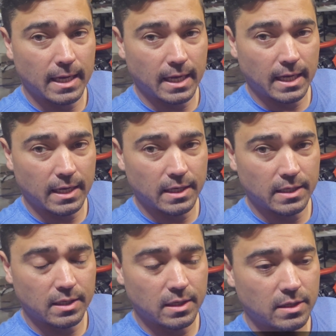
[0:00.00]

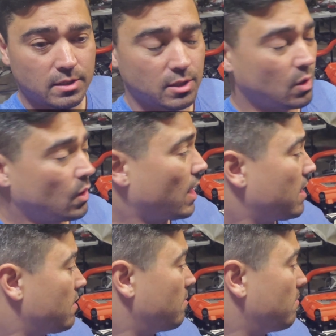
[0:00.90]
And so I
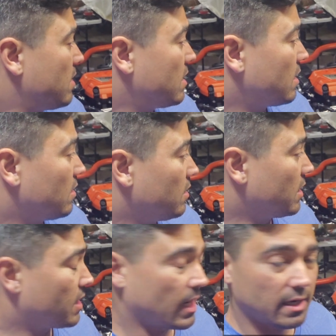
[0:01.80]

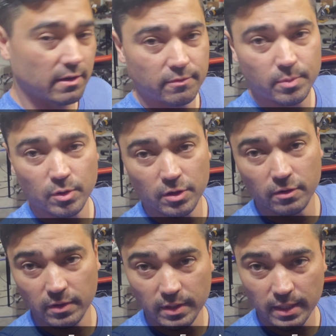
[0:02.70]
immediately kind of pulled
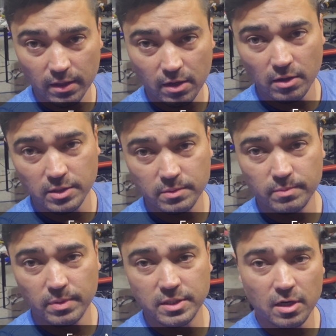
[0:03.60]
over and let a
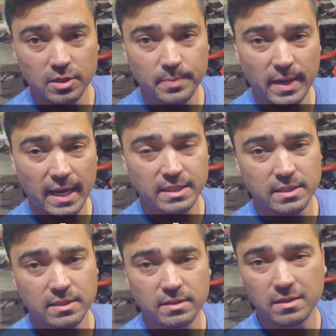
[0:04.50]
bunch of cars
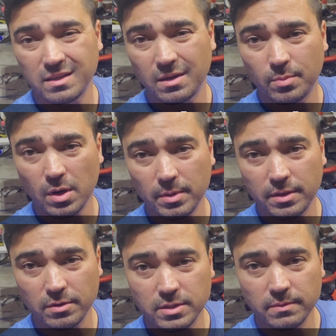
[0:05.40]
pass. I'll probably
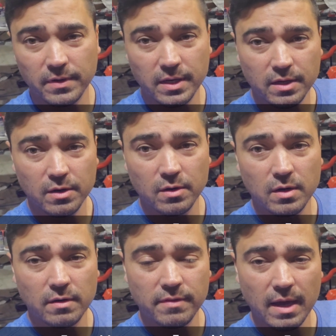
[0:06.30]
throw some video
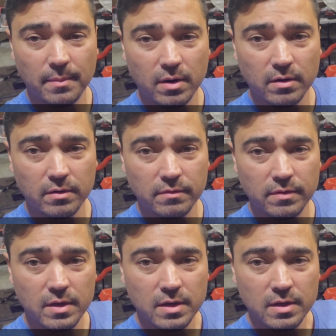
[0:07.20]
of that part of the
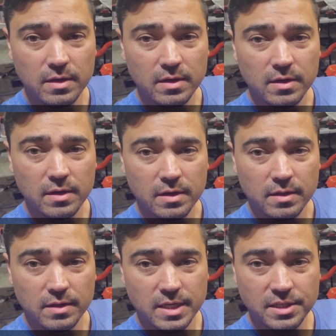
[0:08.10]

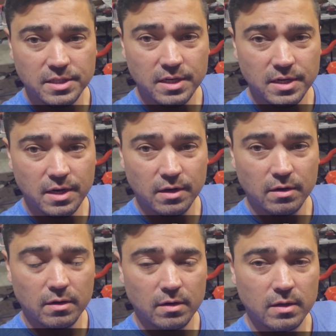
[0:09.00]
session in
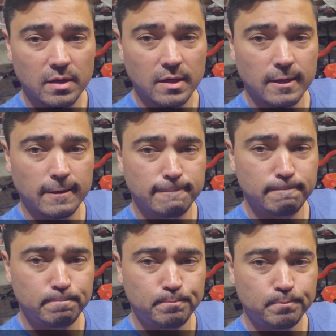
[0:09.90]
here.
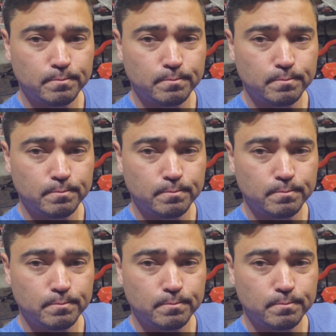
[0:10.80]
The